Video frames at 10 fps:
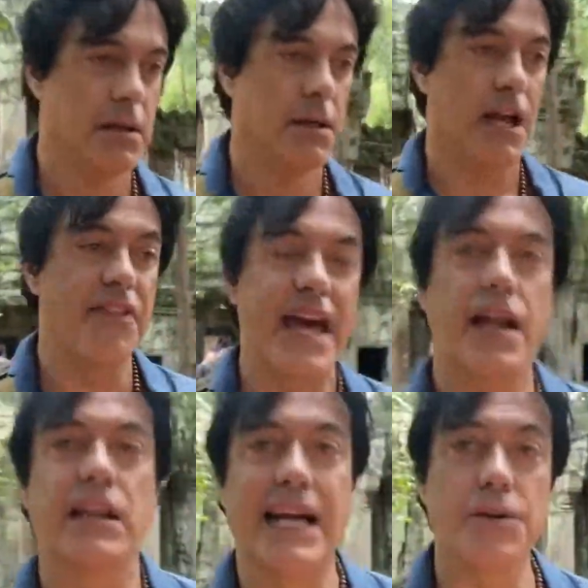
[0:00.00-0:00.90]
And that
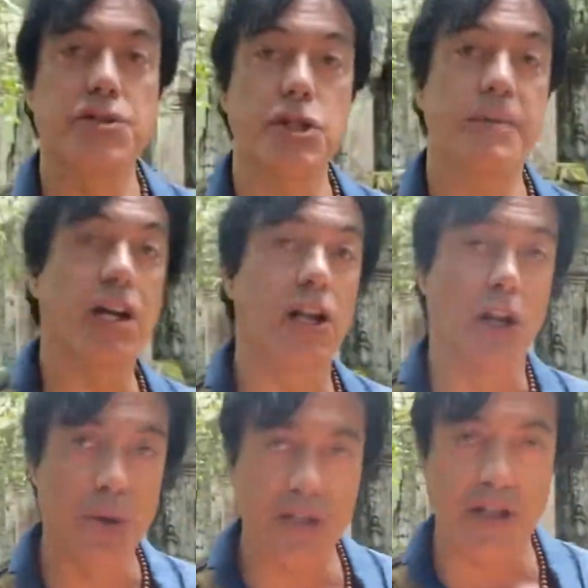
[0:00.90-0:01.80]
allows you to be
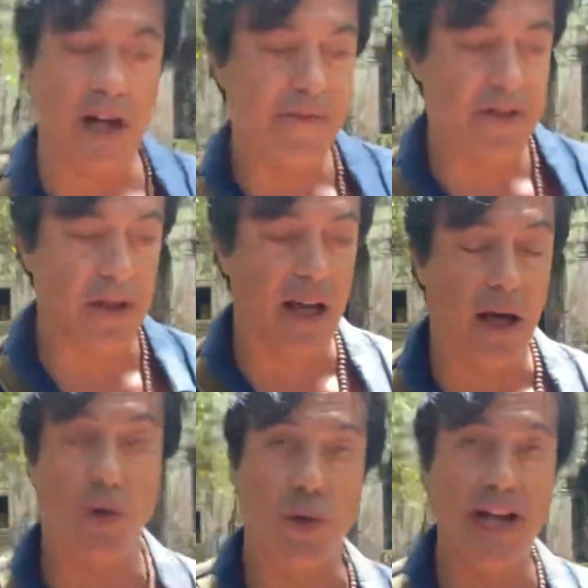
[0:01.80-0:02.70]
close enough to get a
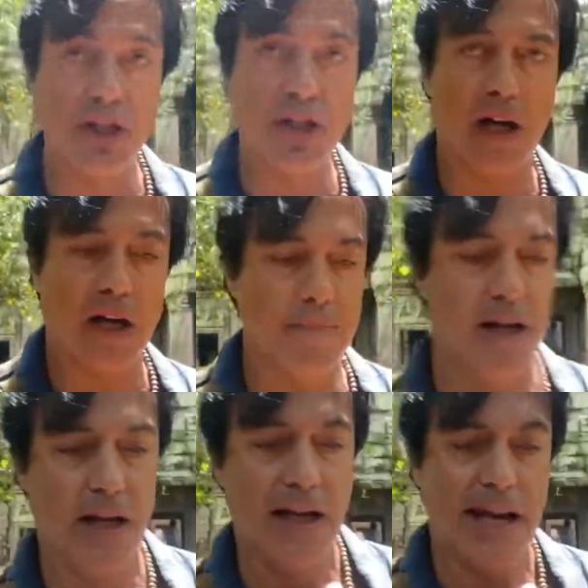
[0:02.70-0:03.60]
great job,
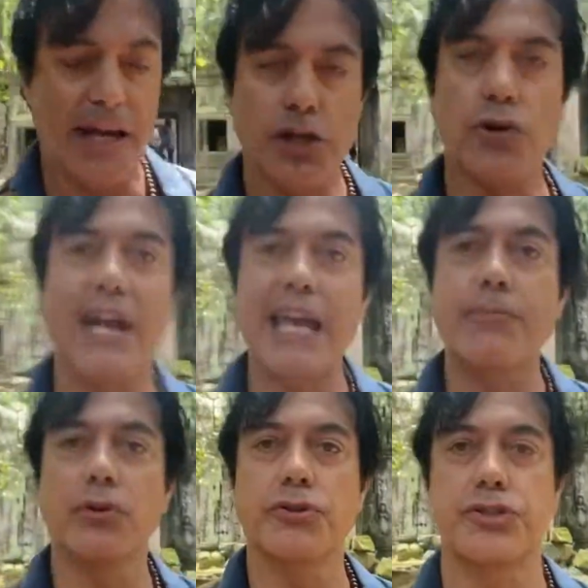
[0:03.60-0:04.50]
and you're
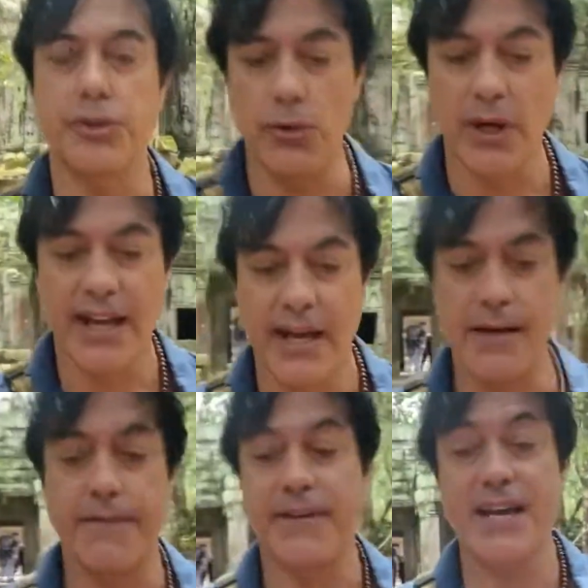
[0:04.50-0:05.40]
able to
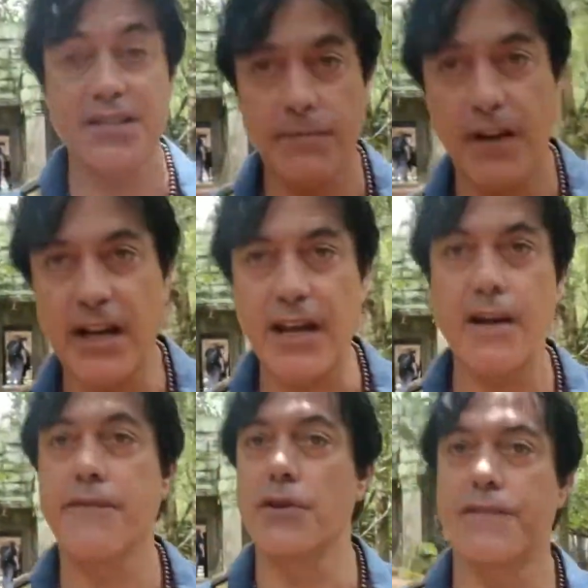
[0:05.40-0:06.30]
invest money
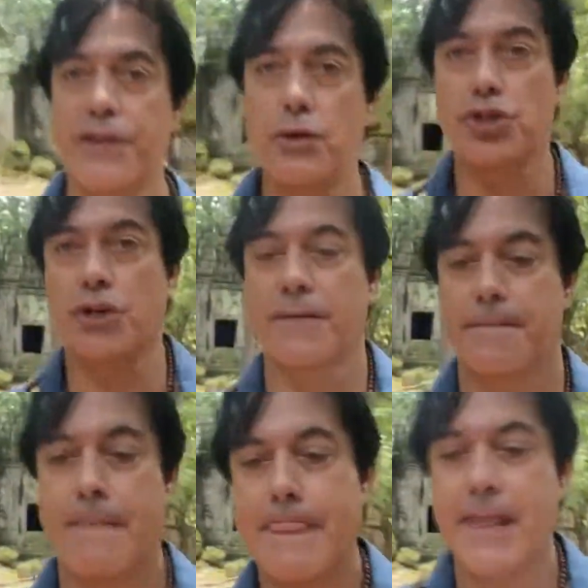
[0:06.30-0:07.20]
for the future.
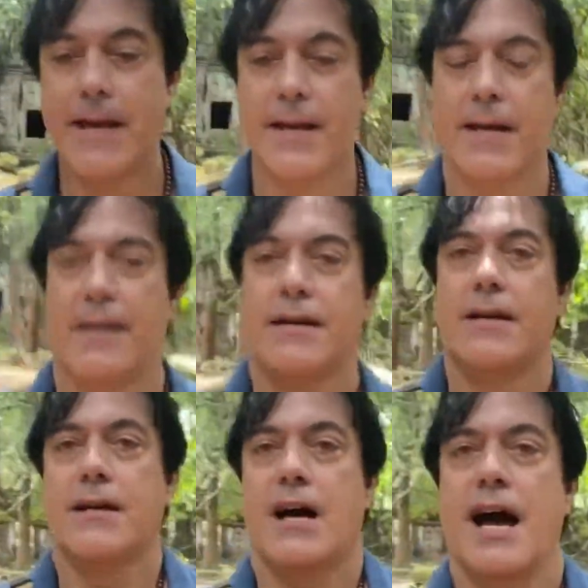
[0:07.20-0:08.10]

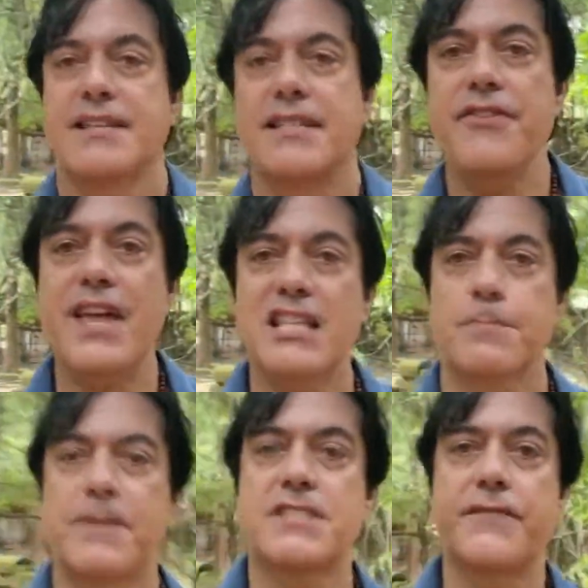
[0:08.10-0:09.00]
I said that
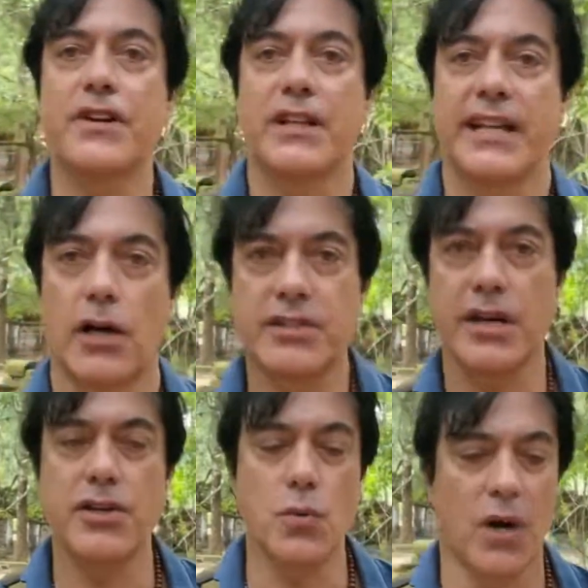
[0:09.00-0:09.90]
specifically, and I'll tell
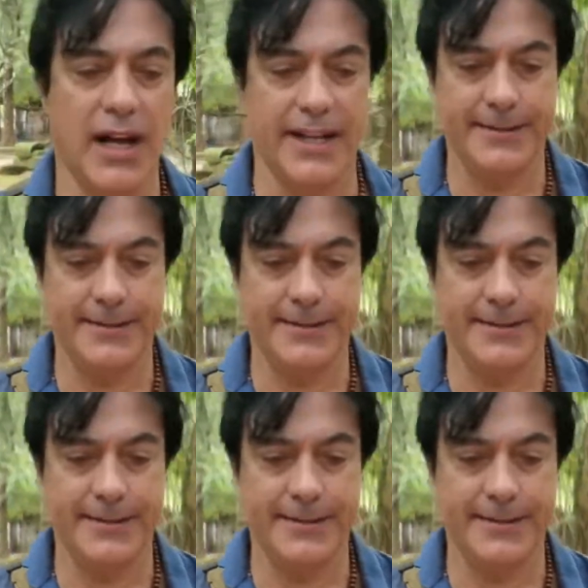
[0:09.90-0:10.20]
you why.